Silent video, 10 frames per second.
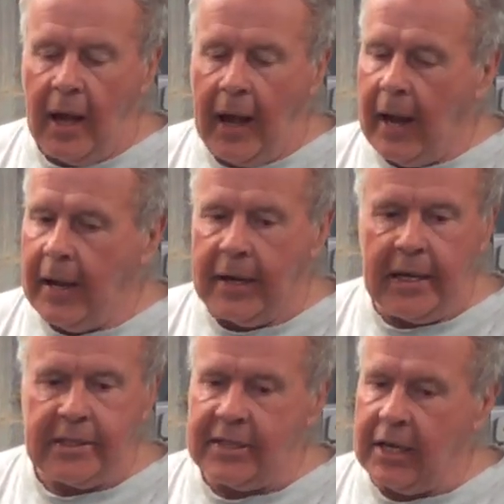and
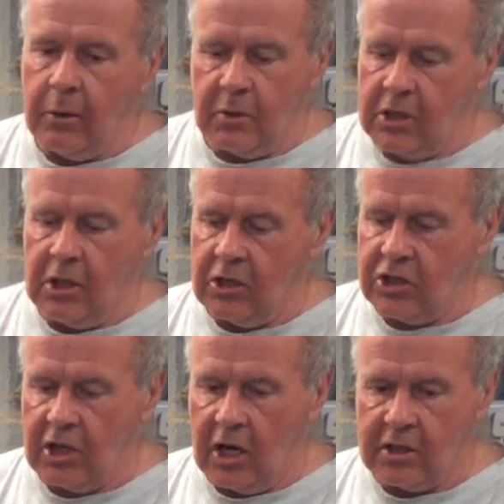he said it was a
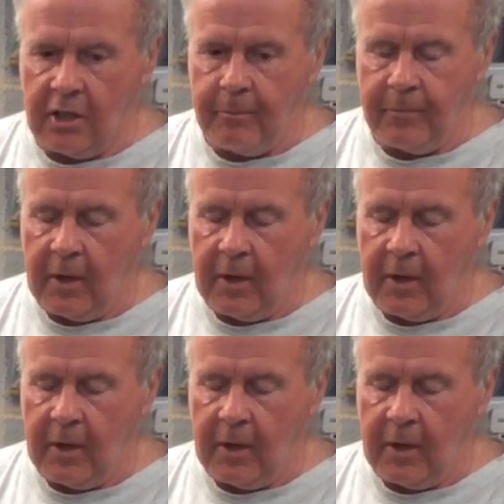non-starter.